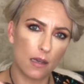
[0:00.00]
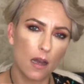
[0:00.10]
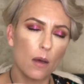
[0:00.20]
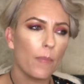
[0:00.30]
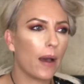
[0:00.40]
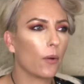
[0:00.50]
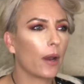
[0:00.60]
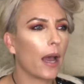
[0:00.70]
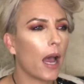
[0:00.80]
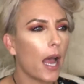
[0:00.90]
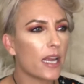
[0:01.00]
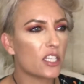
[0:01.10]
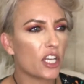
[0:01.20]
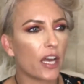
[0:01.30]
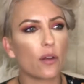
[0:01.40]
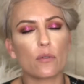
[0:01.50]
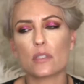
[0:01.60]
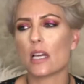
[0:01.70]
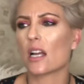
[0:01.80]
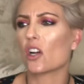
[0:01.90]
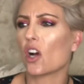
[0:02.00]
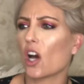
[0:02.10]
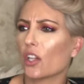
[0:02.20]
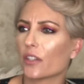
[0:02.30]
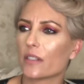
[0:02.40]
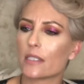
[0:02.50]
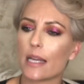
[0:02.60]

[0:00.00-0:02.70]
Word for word: about eyeshadows and colors